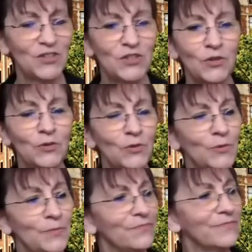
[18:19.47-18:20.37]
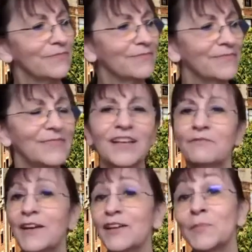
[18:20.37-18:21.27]
to
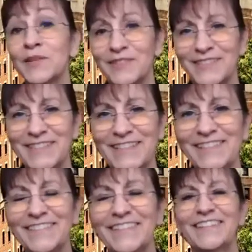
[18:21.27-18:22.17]
availability.